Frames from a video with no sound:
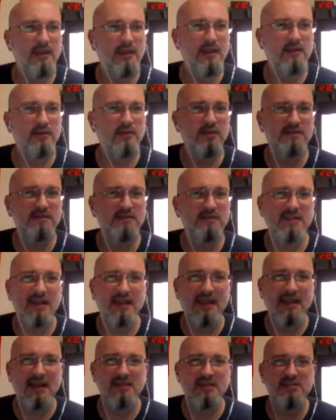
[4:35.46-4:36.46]
it looks
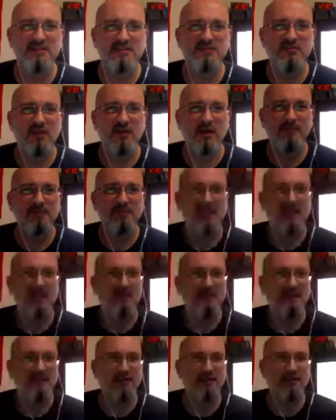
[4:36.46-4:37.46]
like I just dropped out
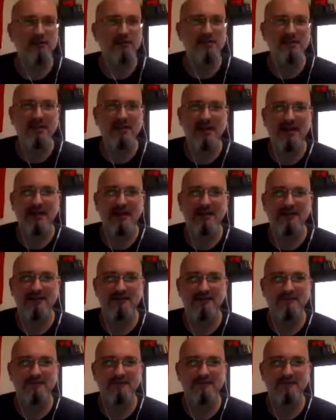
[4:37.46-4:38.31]
again, or did I?